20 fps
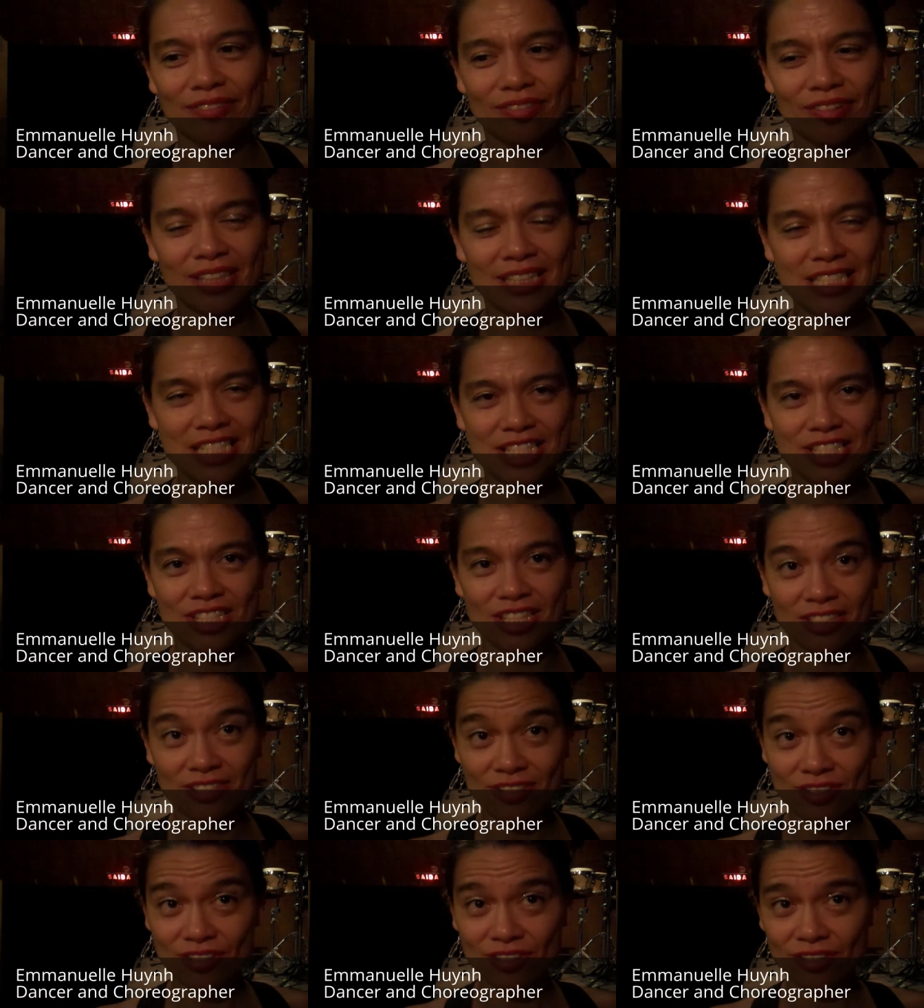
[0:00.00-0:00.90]
French
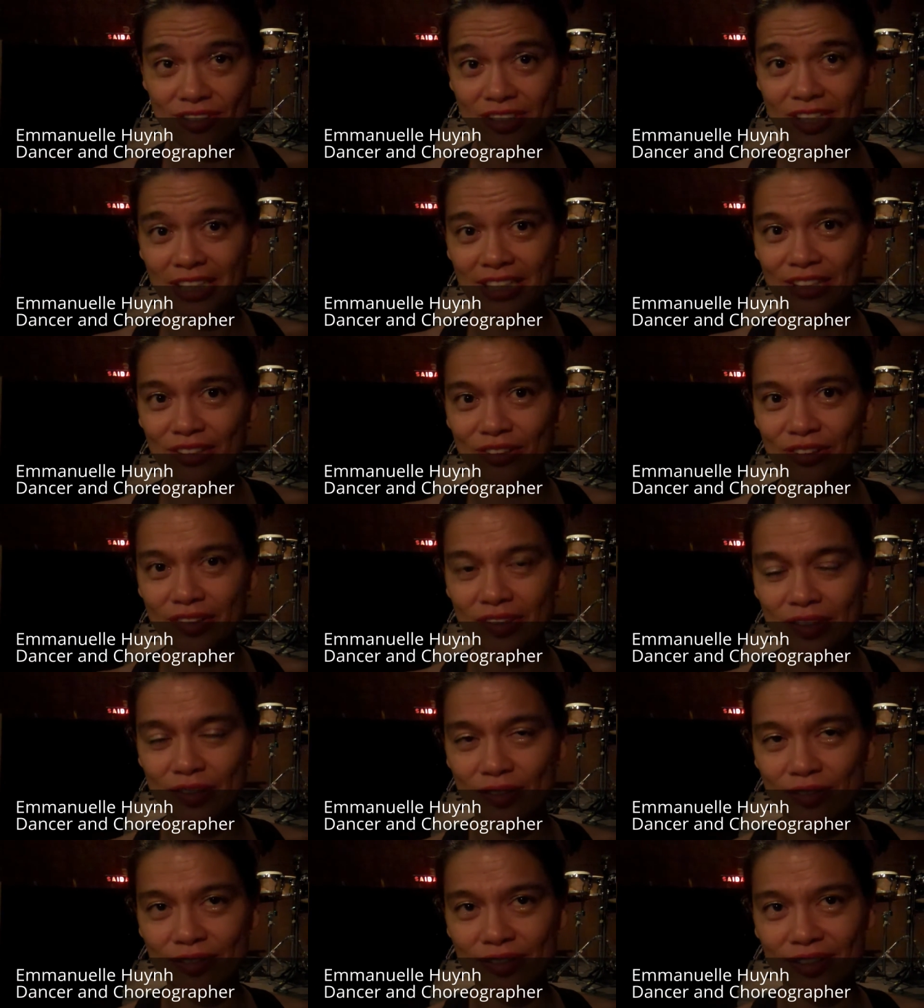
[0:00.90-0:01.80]
dancer and
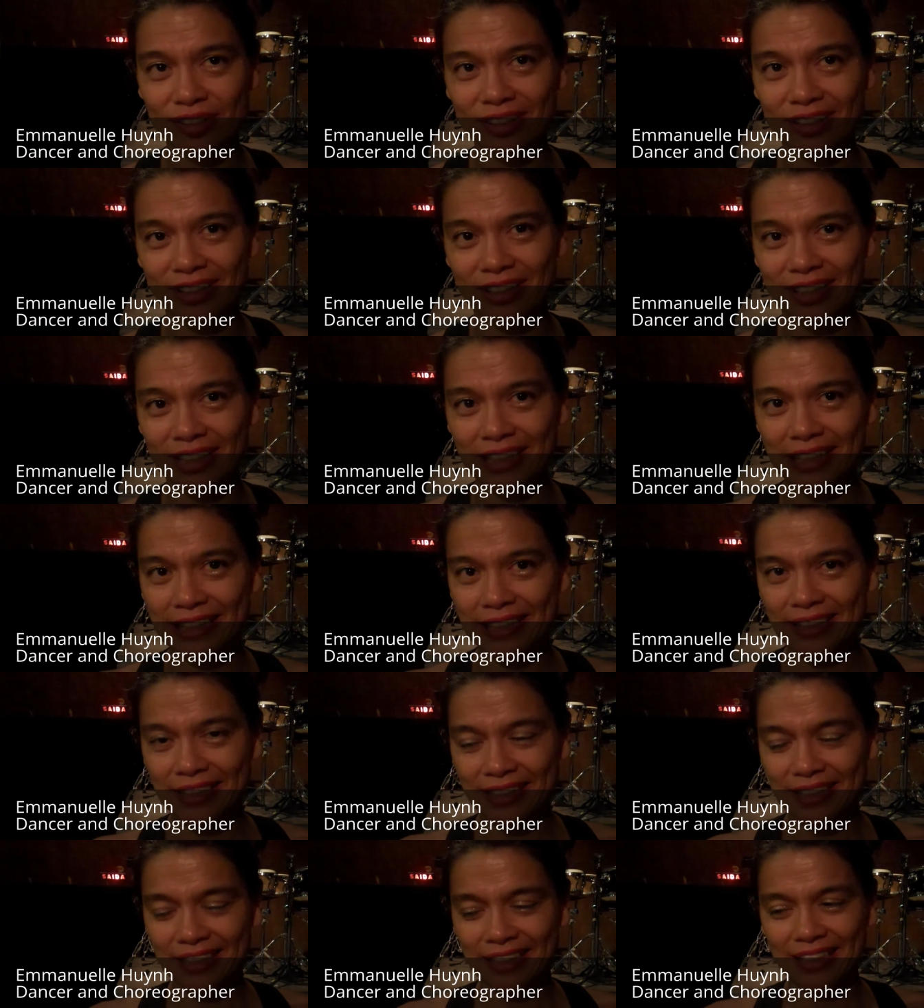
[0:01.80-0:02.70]
choreographer,
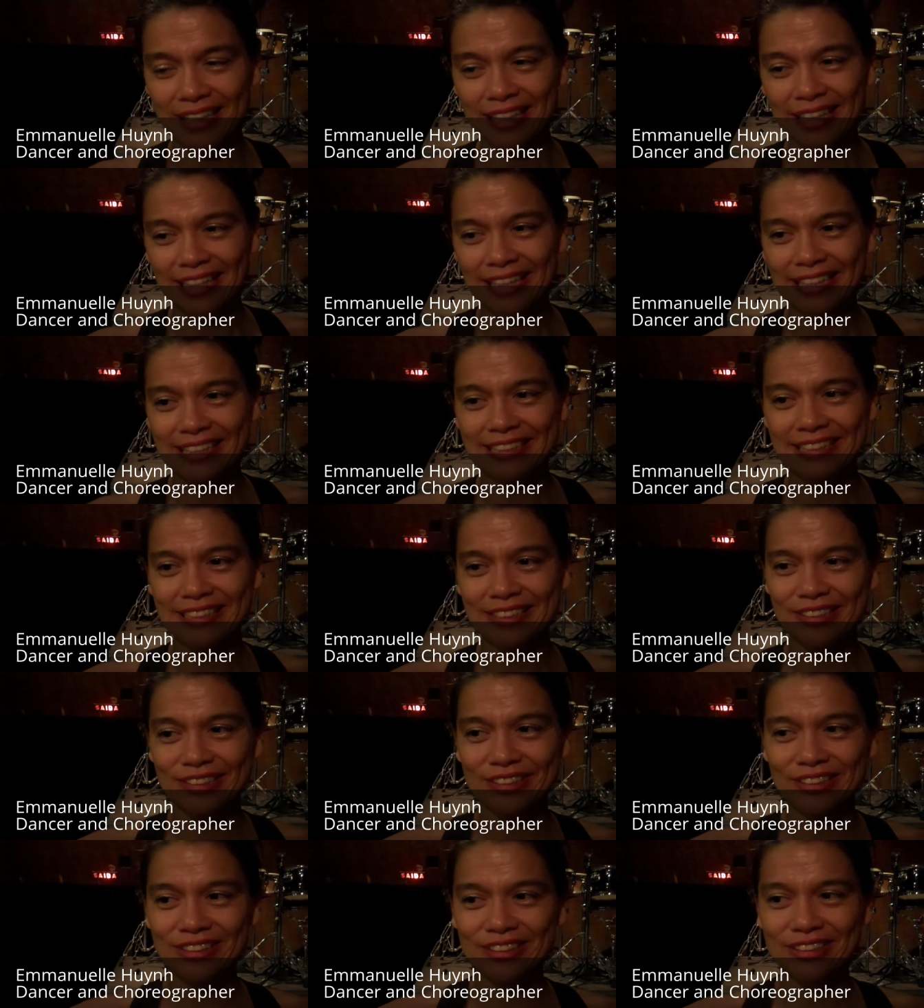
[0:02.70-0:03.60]
and
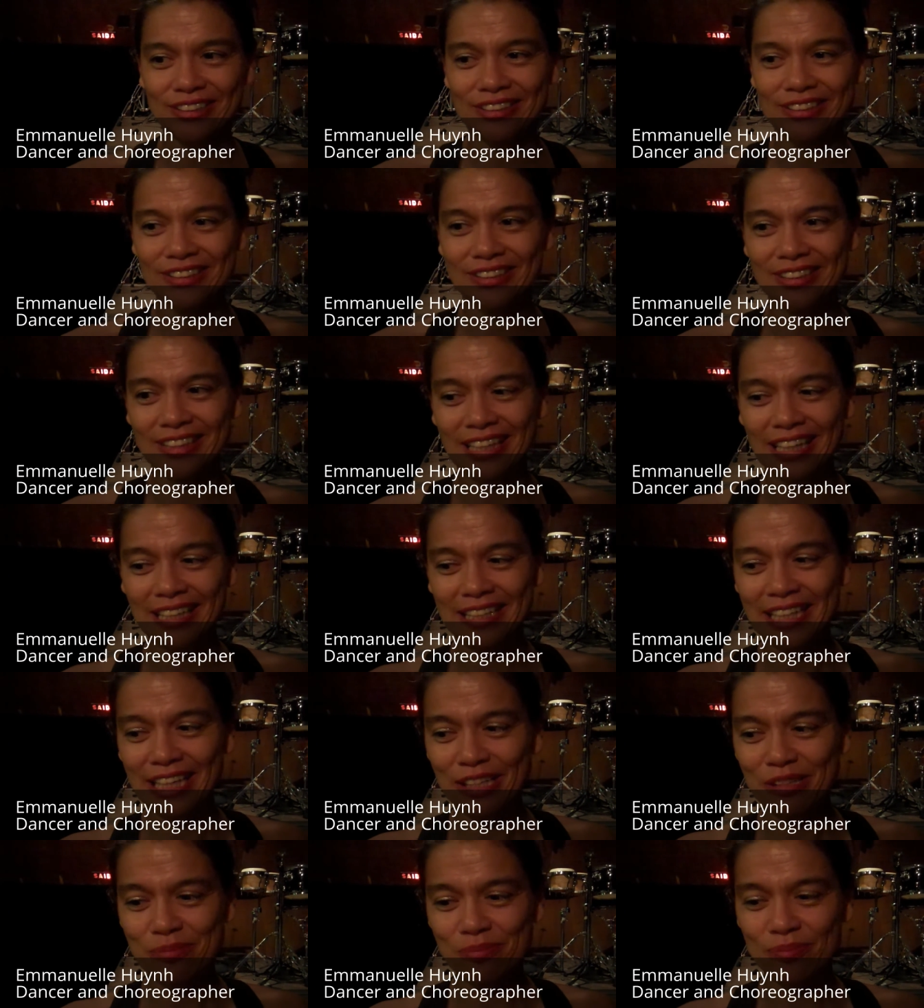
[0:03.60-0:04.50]
I'm